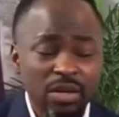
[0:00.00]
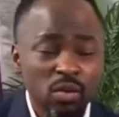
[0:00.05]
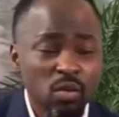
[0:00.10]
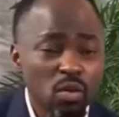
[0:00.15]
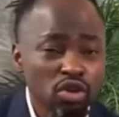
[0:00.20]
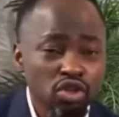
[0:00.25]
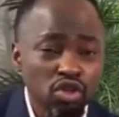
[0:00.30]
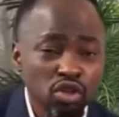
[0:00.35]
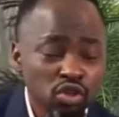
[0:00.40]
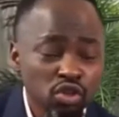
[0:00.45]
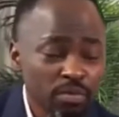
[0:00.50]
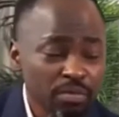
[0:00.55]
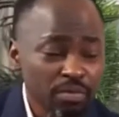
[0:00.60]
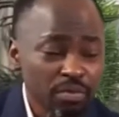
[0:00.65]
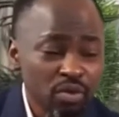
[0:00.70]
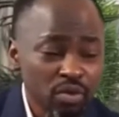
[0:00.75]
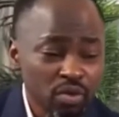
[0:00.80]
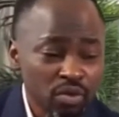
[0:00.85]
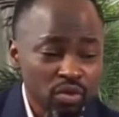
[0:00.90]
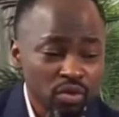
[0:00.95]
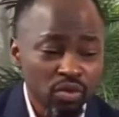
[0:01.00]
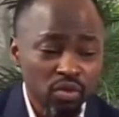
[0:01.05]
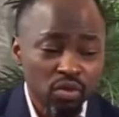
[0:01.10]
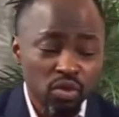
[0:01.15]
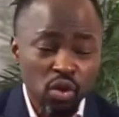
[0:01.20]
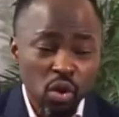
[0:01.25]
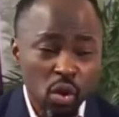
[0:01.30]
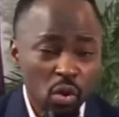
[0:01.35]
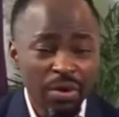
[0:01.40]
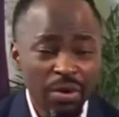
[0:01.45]
He wants you to, to, to, to
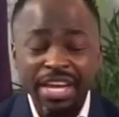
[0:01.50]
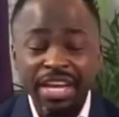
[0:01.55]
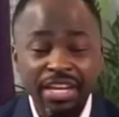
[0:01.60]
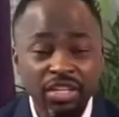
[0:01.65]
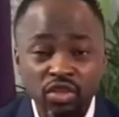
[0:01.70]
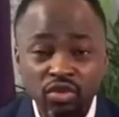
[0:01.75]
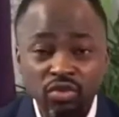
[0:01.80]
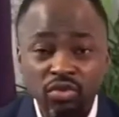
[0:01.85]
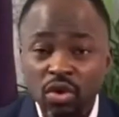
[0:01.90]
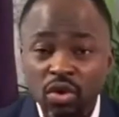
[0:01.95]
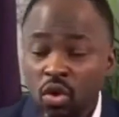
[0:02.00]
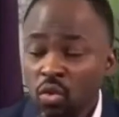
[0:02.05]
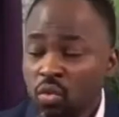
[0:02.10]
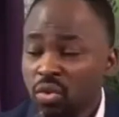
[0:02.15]
go into,